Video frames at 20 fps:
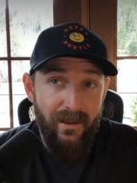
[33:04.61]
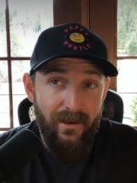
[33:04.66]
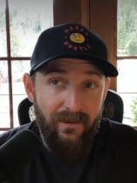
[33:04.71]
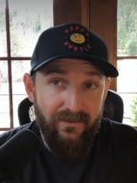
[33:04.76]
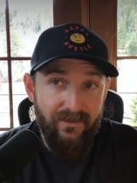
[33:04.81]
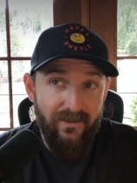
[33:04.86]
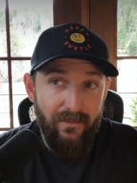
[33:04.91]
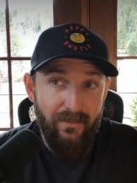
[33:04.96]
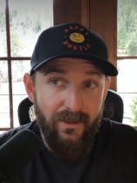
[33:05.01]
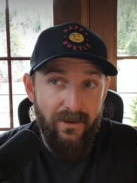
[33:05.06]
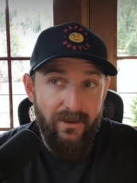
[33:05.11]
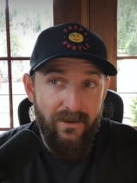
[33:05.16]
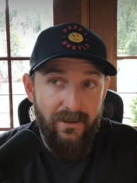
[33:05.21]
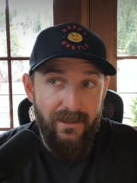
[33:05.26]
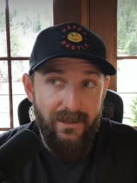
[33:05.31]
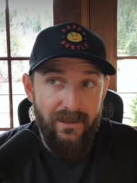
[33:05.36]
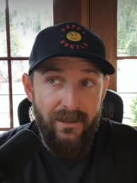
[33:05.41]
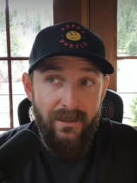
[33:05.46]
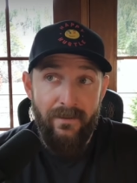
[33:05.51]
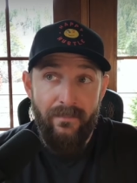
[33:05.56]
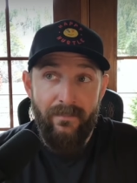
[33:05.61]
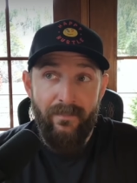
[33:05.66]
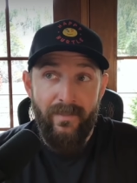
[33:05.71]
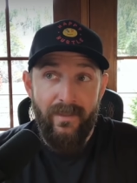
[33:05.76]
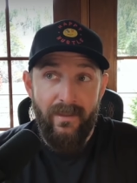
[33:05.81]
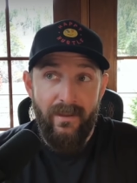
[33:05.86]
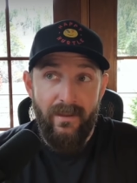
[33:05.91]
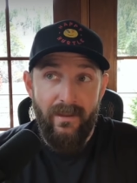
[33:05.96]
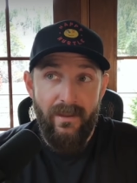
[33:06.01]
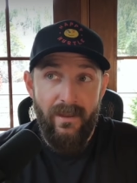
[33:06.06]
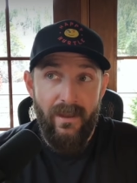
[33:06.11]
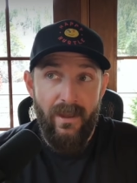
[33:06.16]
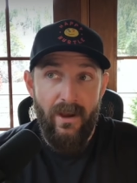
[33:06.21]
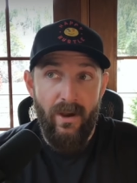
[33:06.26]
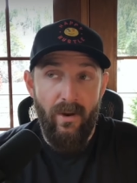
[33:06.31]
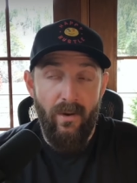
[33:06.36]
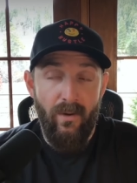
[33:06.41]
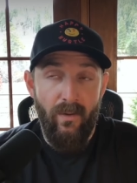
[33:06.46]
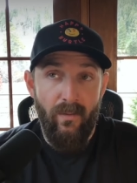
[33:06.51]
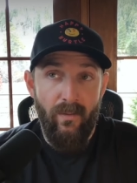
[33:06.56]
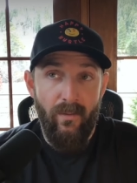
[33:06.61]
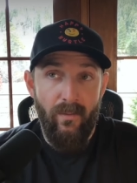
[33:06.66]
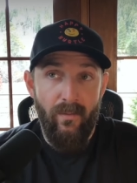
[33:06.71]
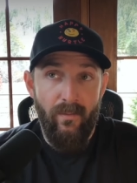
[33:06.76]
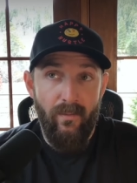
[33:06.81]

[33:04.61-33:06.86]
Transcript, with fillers: Now, similarly, 100%. you know,